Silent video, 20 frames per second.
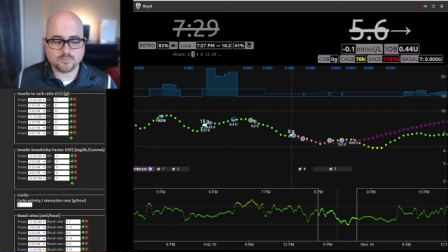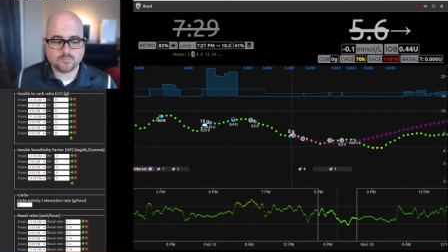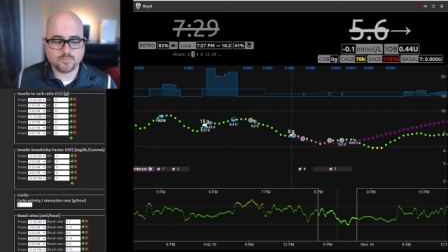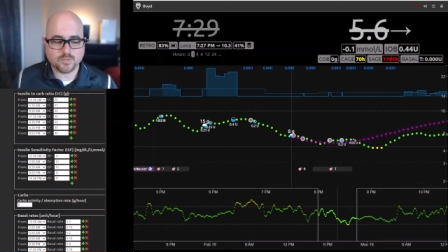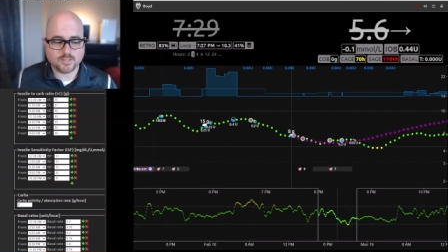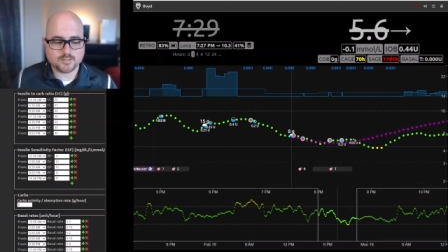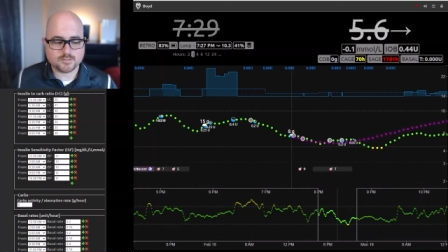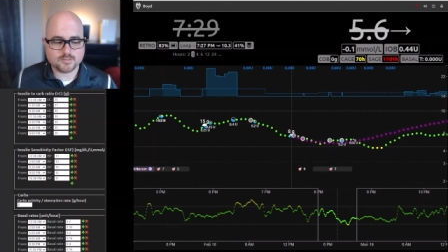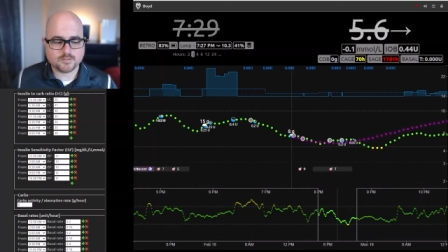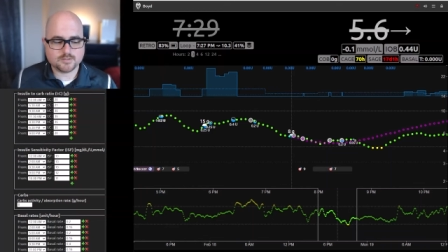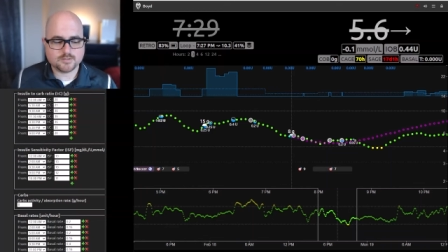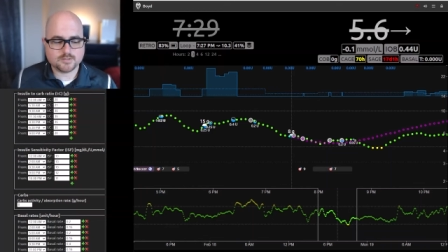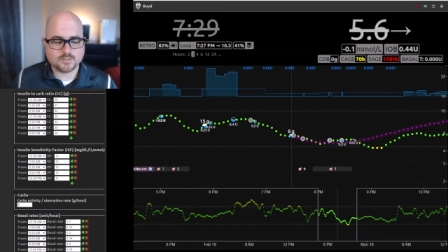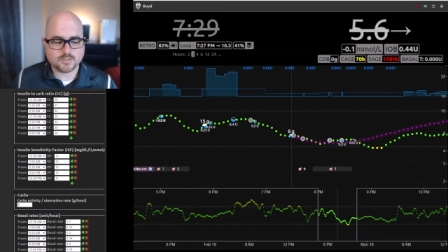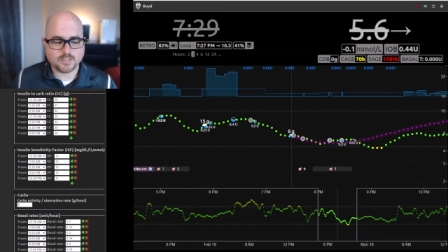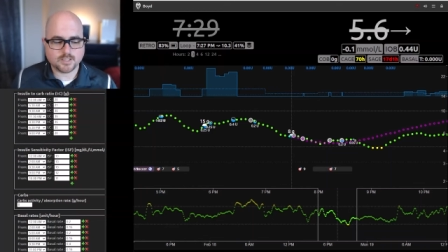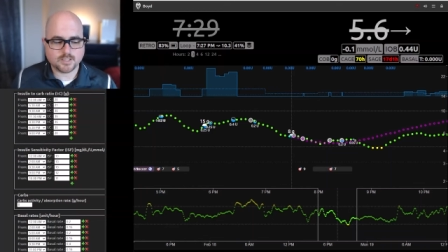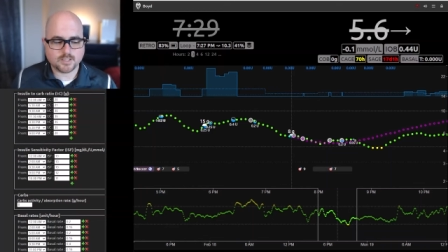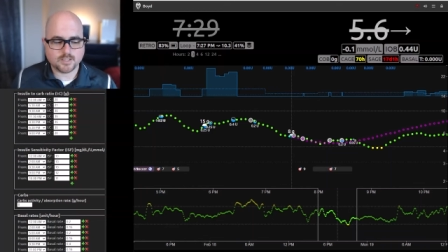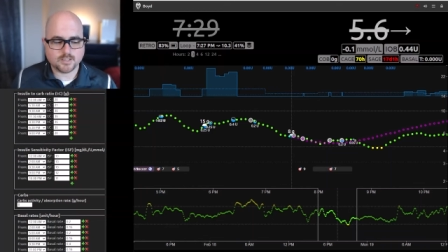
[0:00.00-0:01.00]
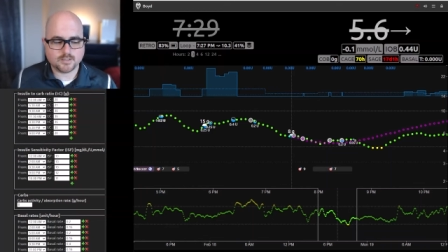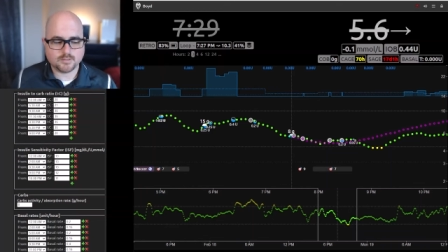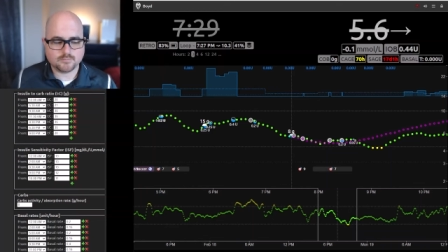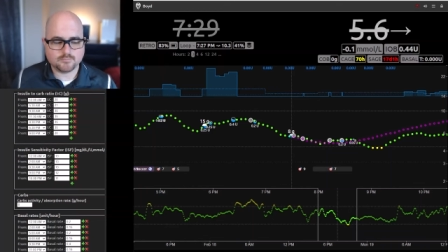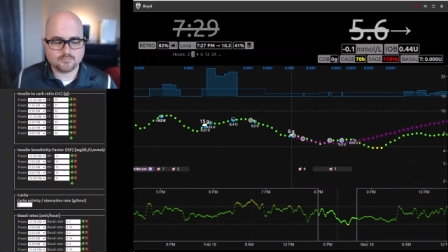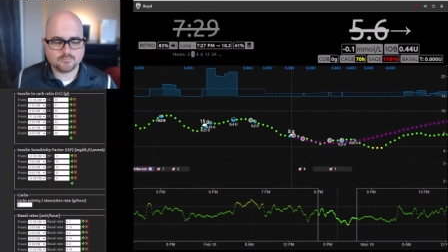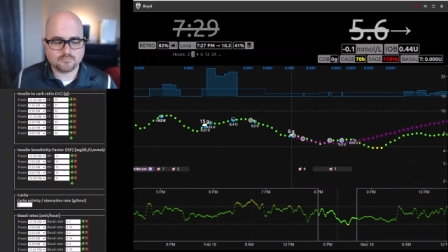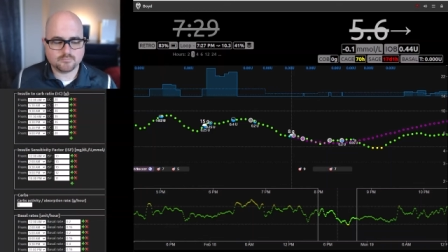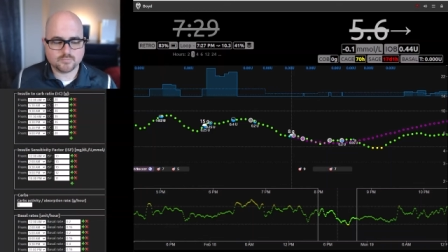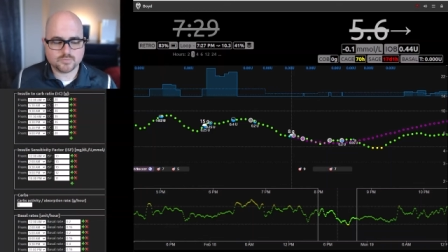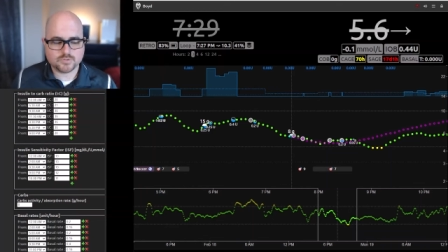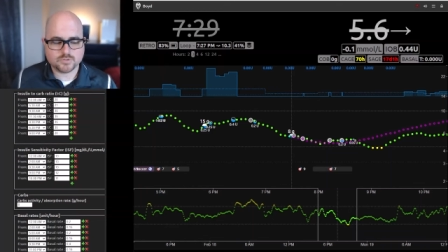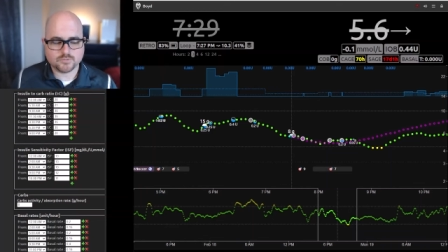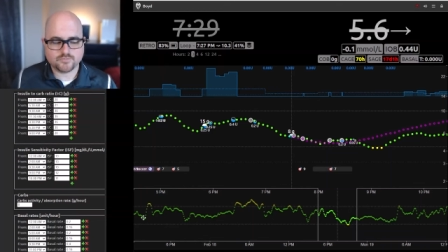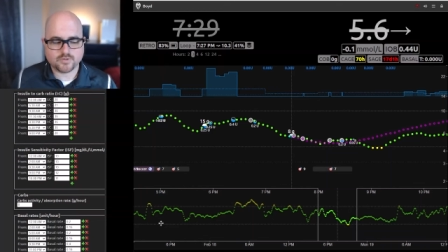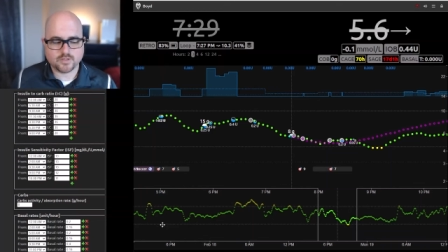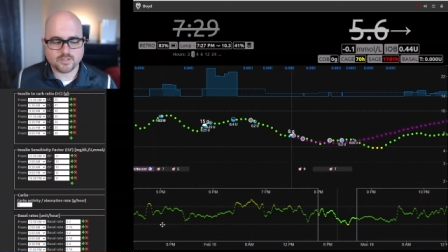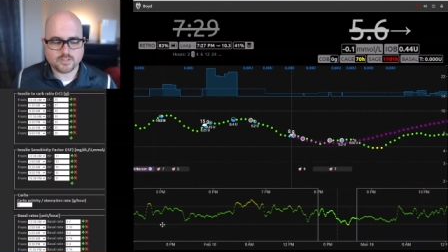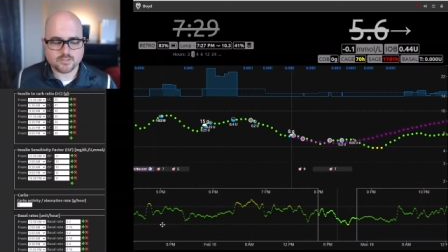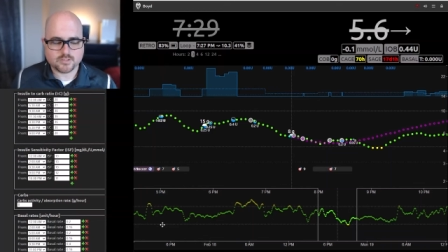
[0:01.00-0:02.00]
basal to like a, a
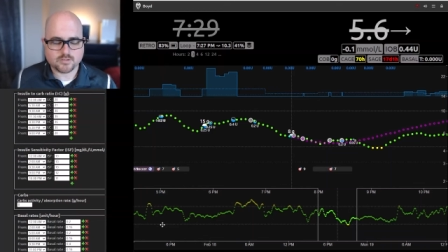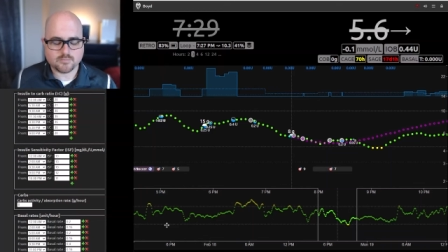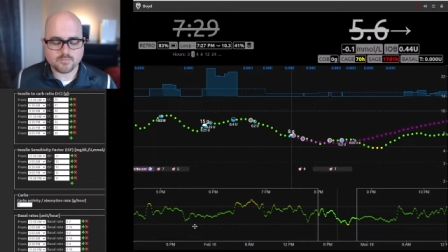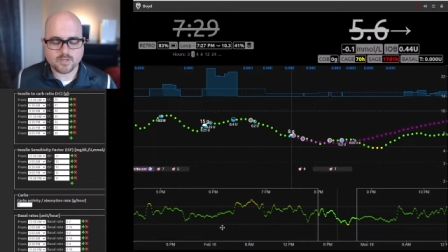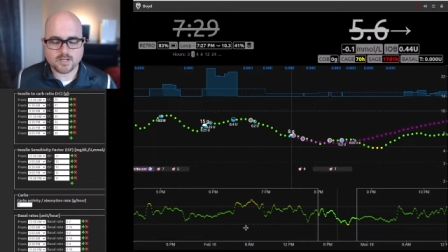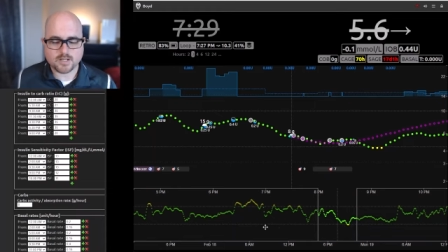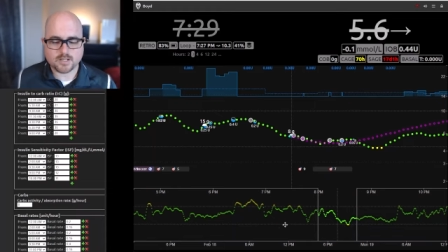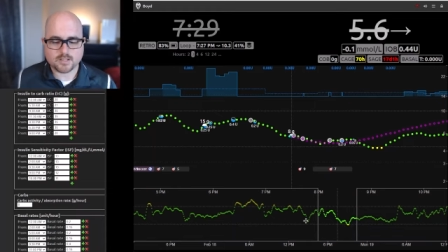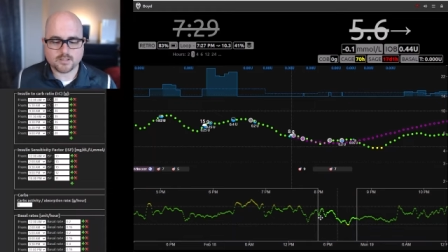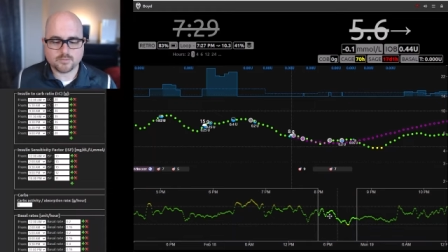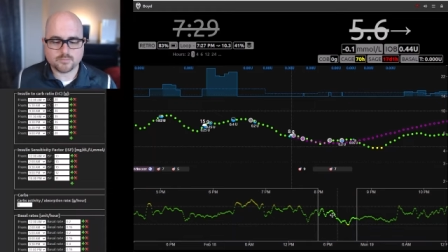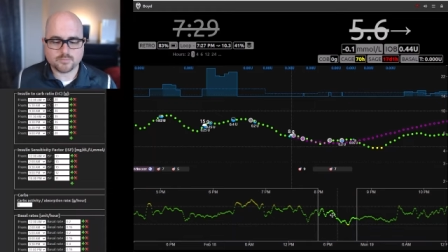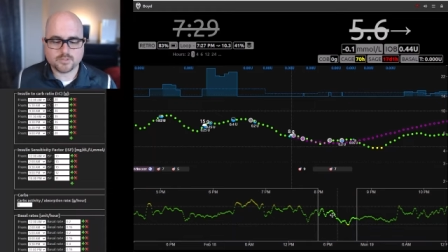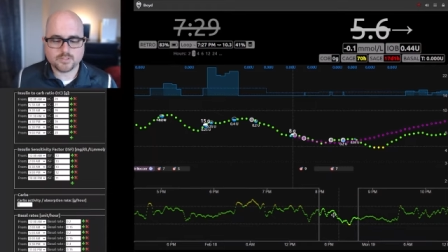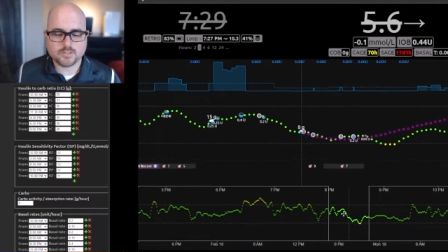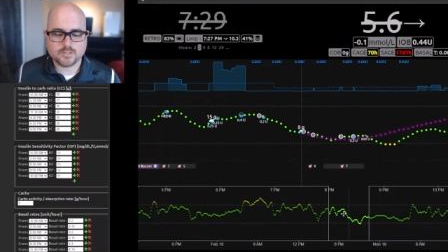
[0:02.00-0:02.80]
fairly dramatic number.